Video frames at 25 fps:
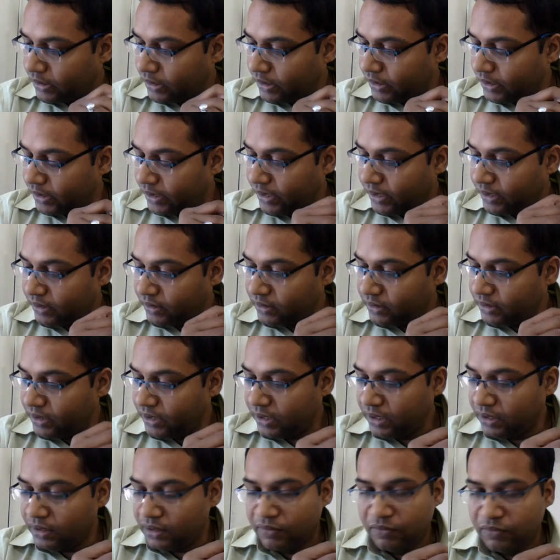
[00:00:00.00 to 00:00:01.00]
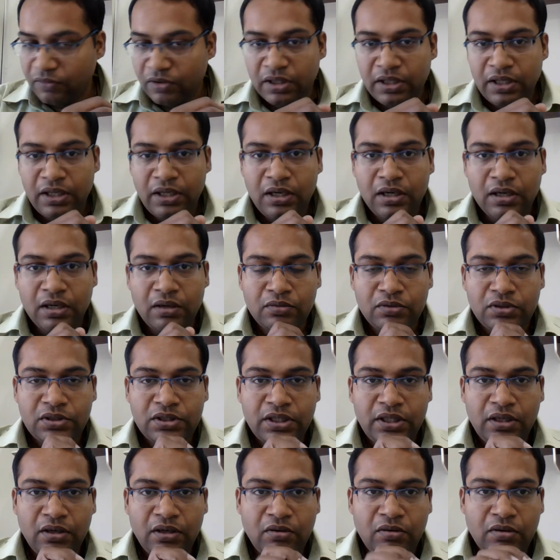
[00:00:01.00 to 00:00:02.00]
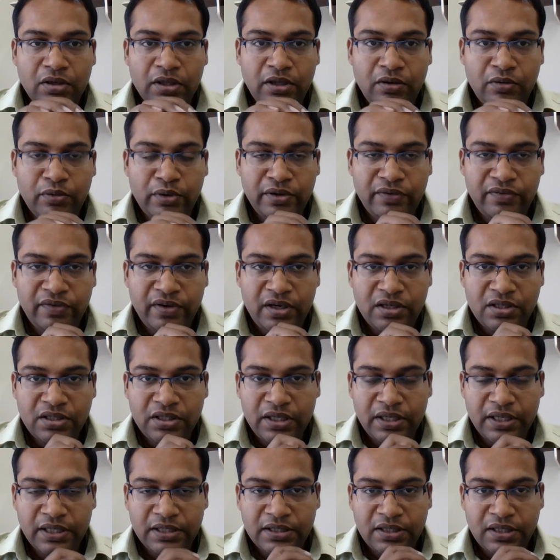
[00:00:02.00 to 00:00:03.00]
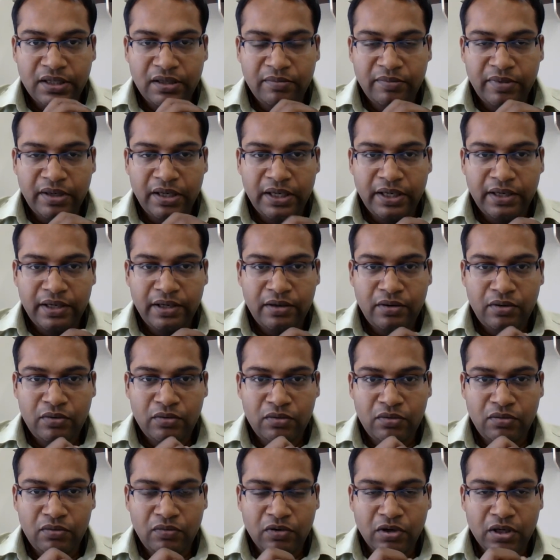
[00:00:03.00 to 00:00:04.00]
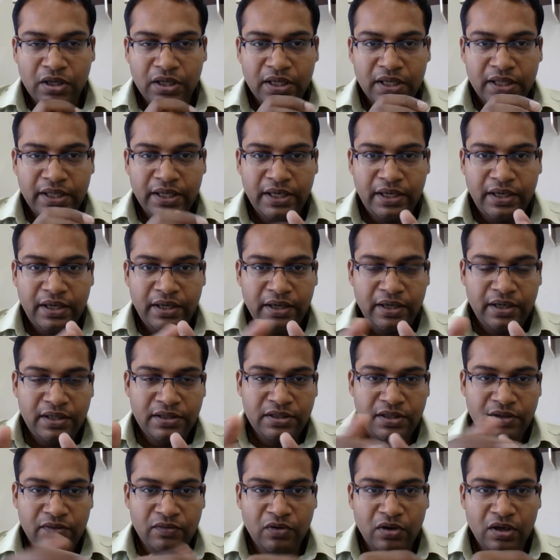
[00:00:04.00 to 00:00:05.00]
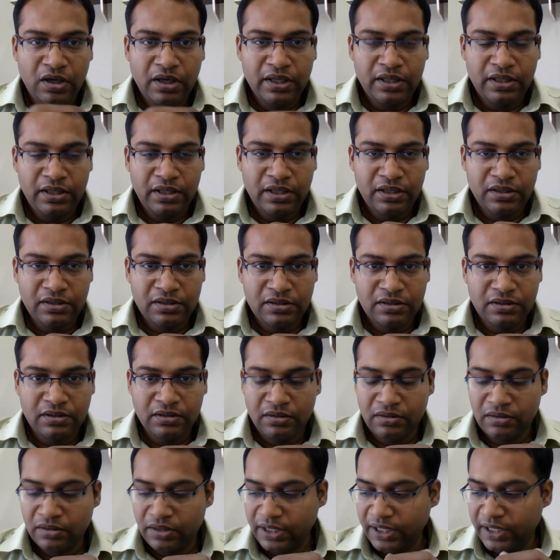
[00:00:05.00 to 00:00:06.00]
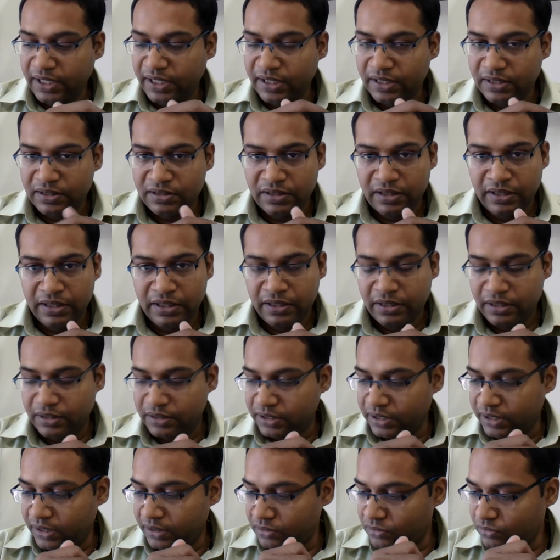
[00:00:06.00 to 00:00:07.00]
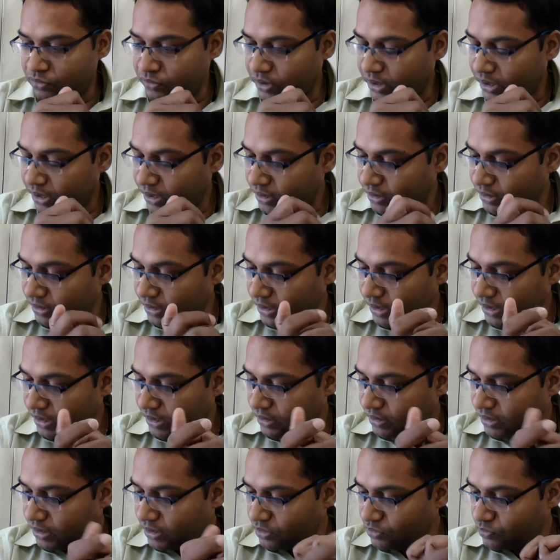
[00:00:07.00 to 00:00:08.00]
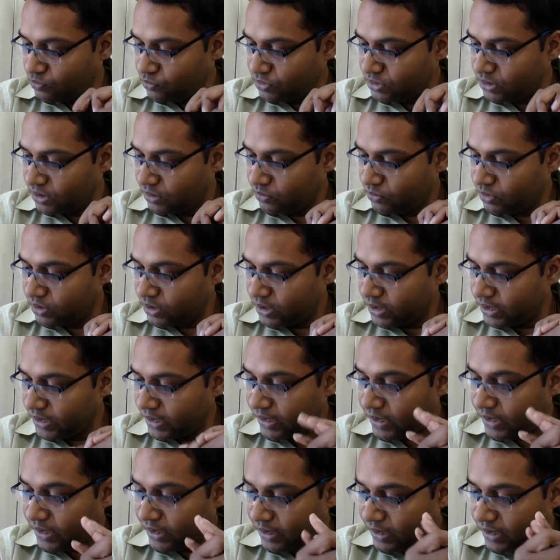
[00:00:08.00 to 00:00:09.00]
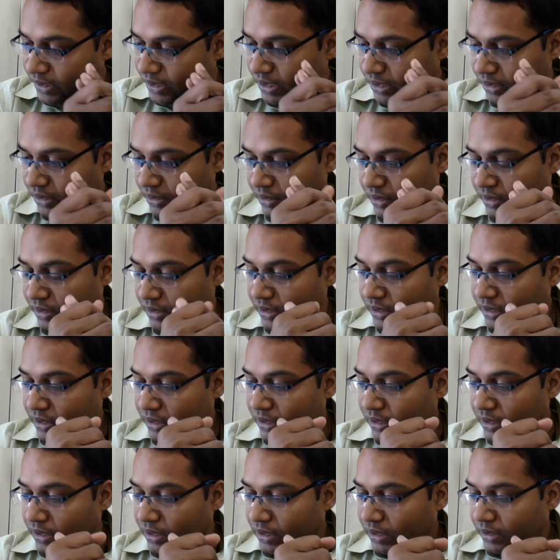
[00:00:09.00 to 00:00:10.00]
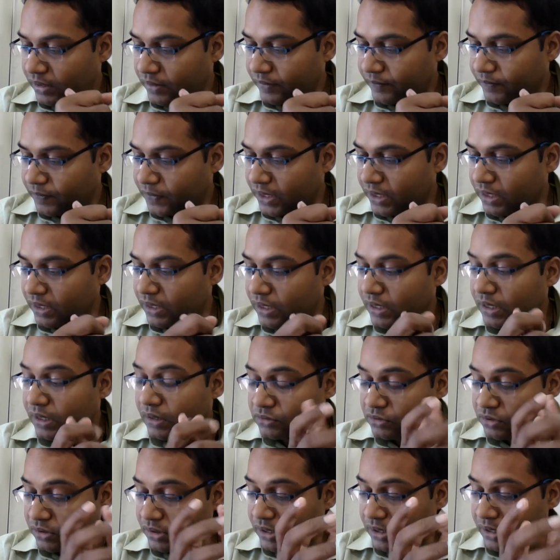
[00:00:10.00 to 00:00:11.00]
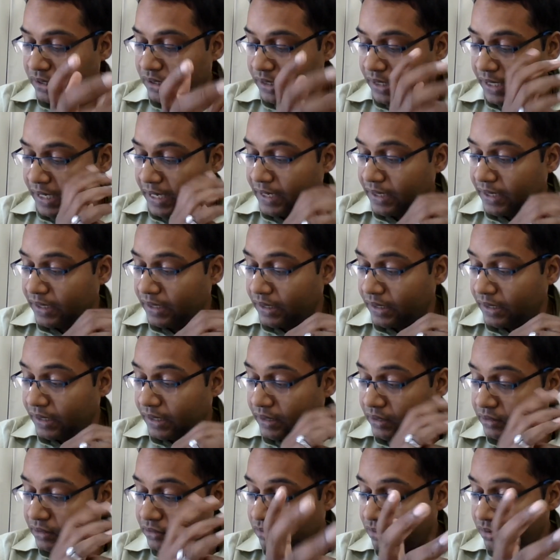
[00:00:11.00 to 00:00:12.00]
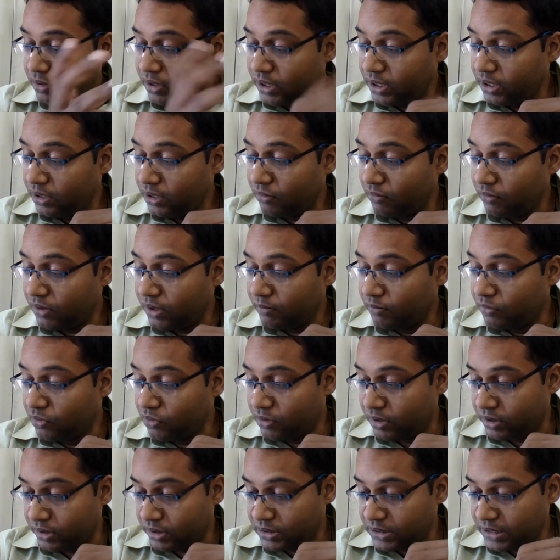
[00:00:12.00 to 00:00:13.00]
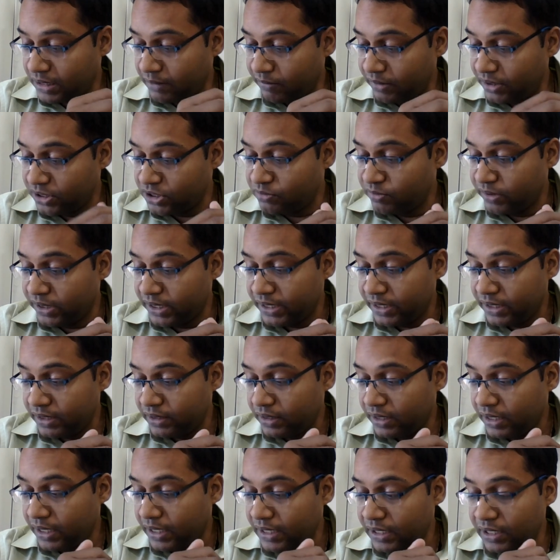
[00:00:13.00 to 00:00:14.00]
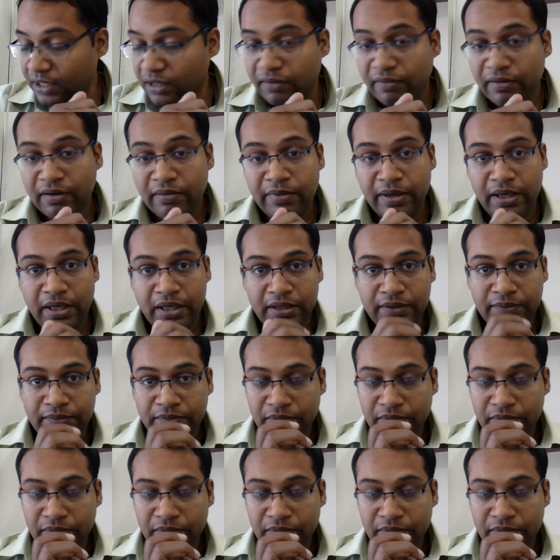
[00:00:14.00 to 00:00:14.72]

here the what the council or the notification has come related to what are the entities involved in this TDS related thing. So here they use the word an entity, an authority or a board established by any government